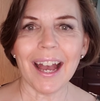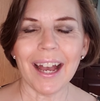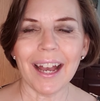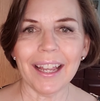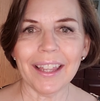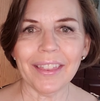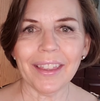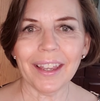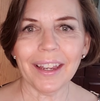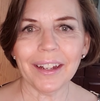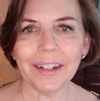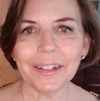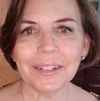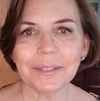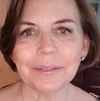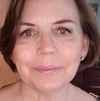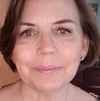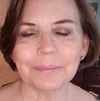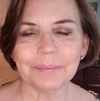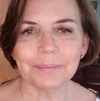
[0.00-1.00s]
Hi there,
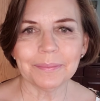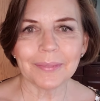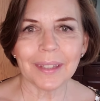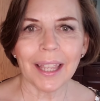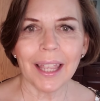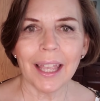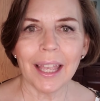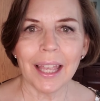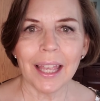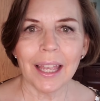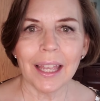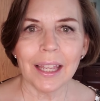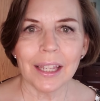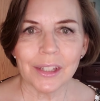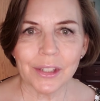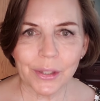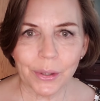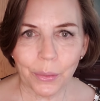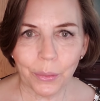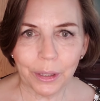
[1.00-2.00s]

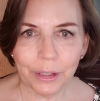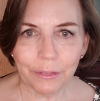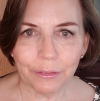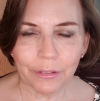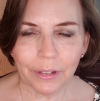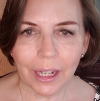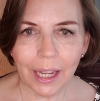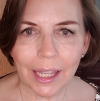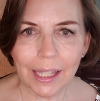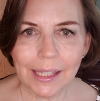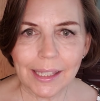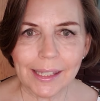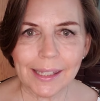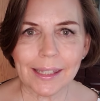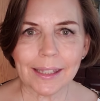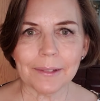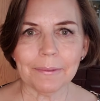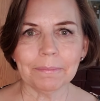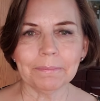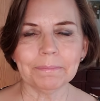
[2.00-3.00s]
sewing
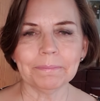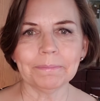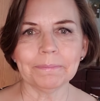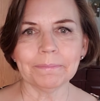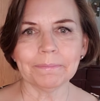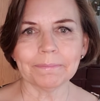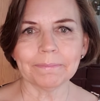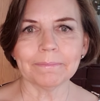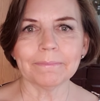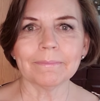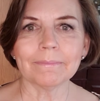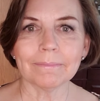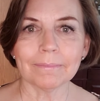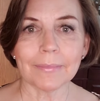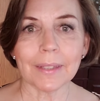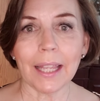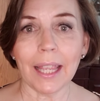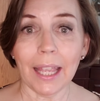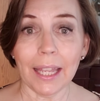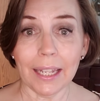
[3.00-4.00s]
friends
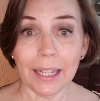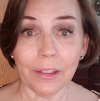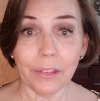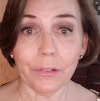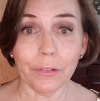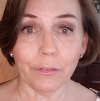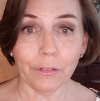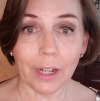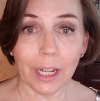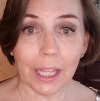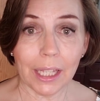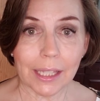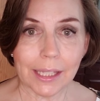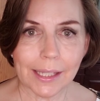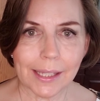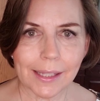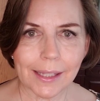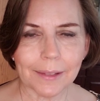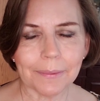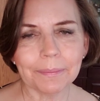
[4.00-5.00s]
and other
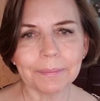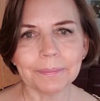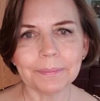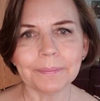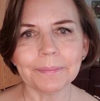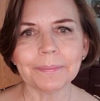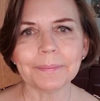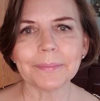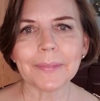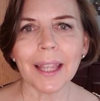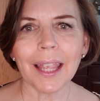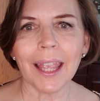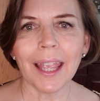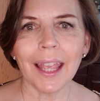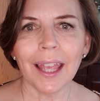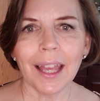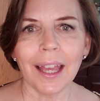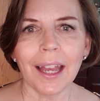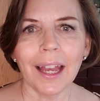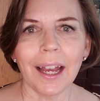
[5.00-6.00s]
friends.
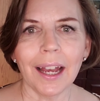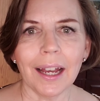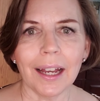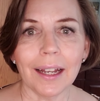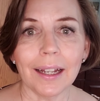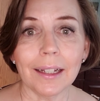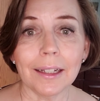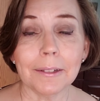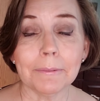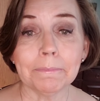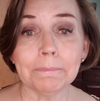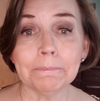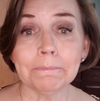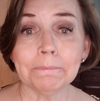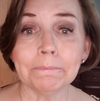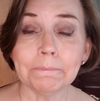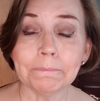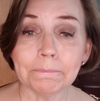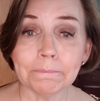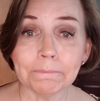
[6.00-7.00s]
I'm
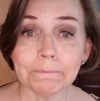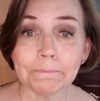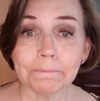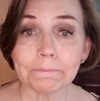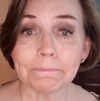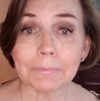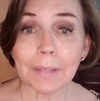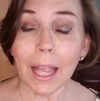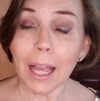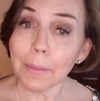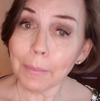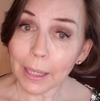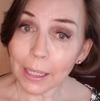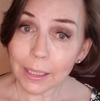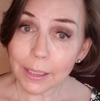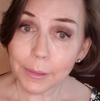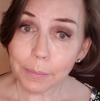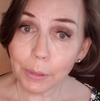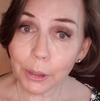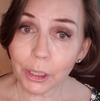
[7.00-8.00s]

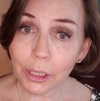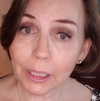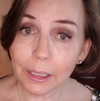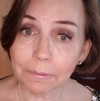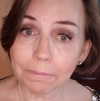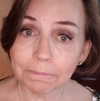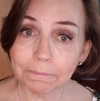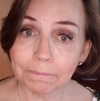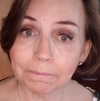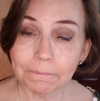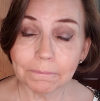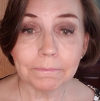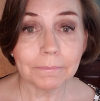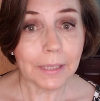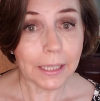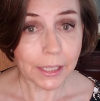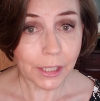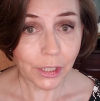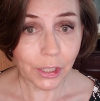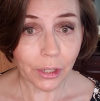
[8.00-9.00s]
Alice Murray.
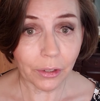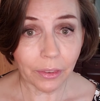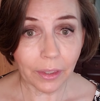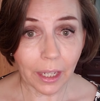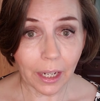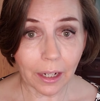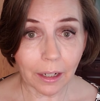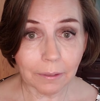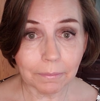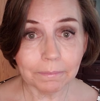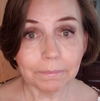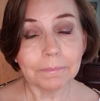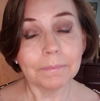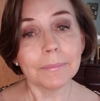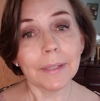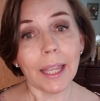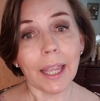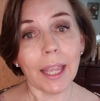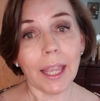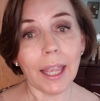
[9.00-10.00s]
Let's start there.
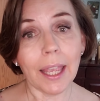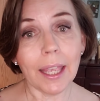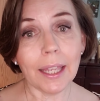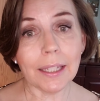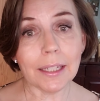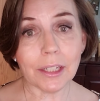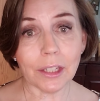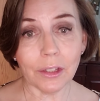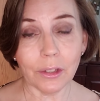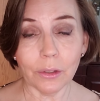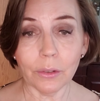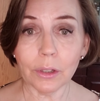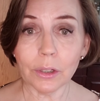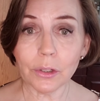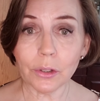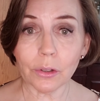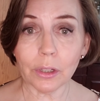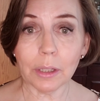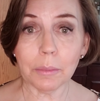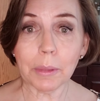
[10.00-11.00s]
And you are
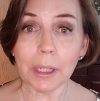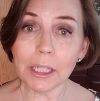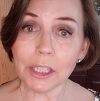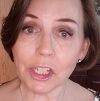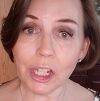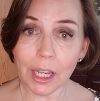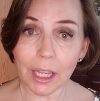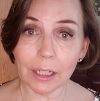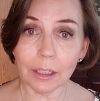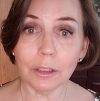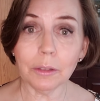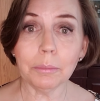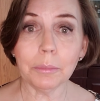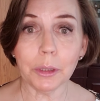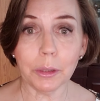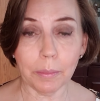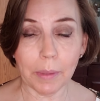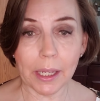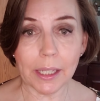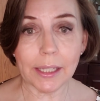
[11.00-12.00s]
joining my channel,
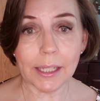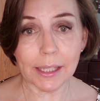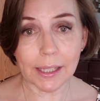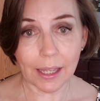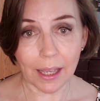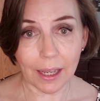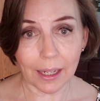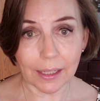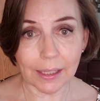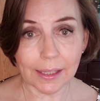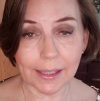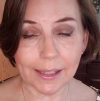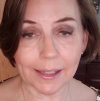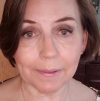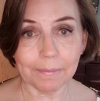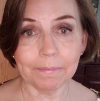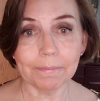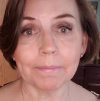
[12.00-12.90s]
Murr-Made Designs.